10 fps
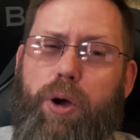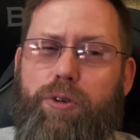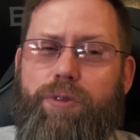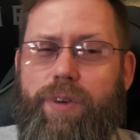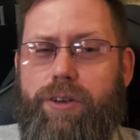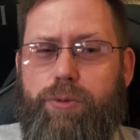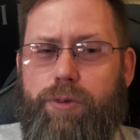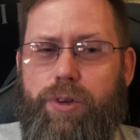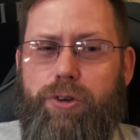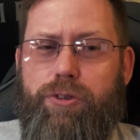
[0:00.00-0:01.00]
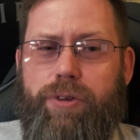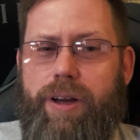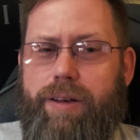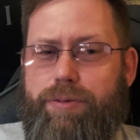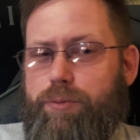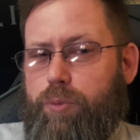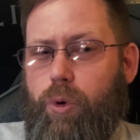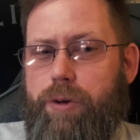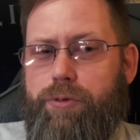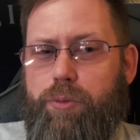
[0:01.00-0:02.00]
Post-fix reviews, like
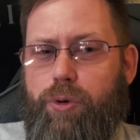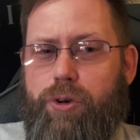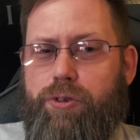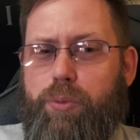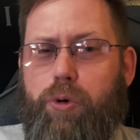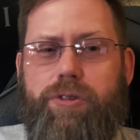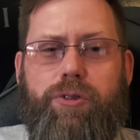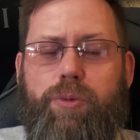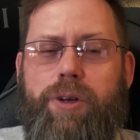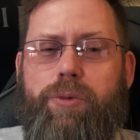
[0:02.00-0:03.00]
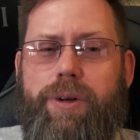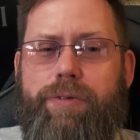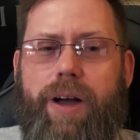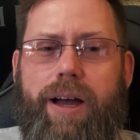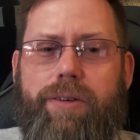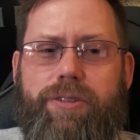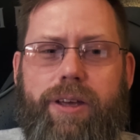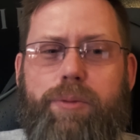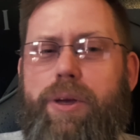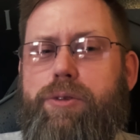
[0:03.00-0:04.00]
one from Gritter Sports in 2025,
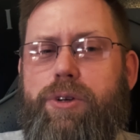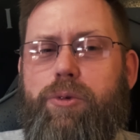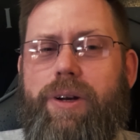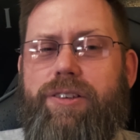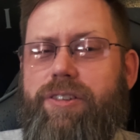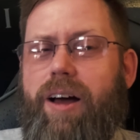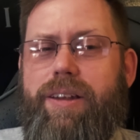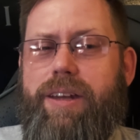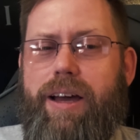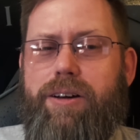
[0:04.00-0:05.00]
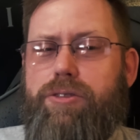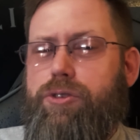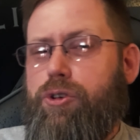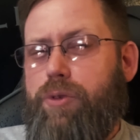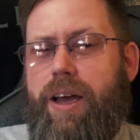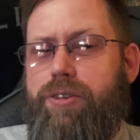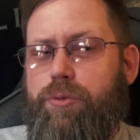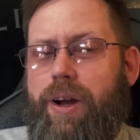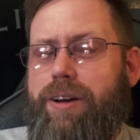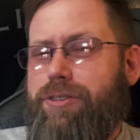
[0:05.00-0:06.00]
say the P320 is solid now,
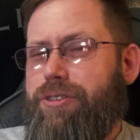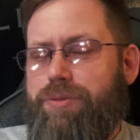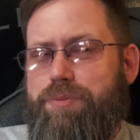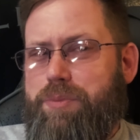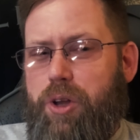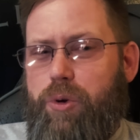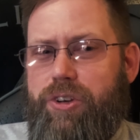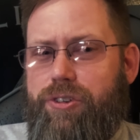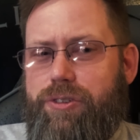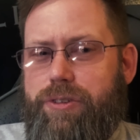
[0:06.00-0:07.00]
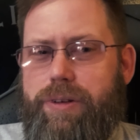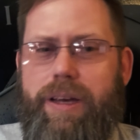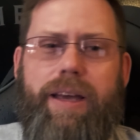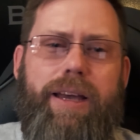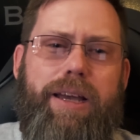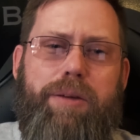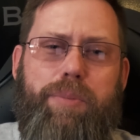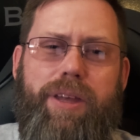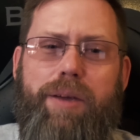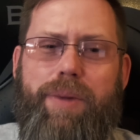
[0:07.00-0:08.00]
2,000 rounds, no issues.
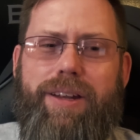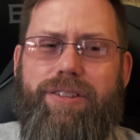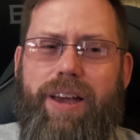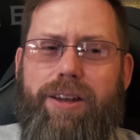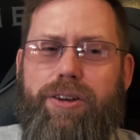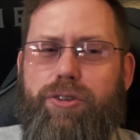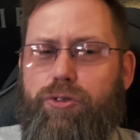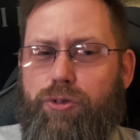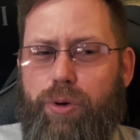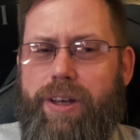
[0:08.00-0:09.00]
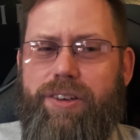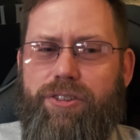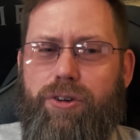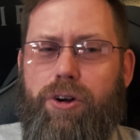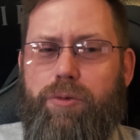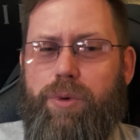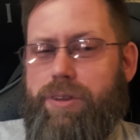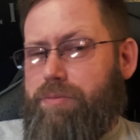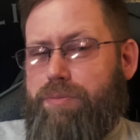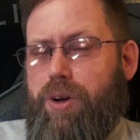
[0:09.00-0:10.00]
But they admit it's had a tricky start
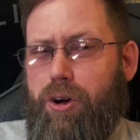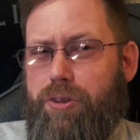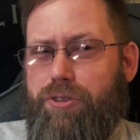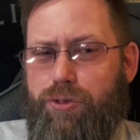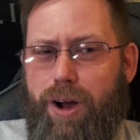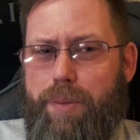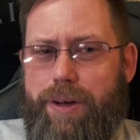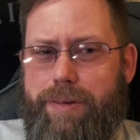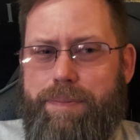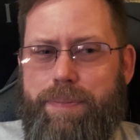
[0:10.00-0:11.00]
with all this drama.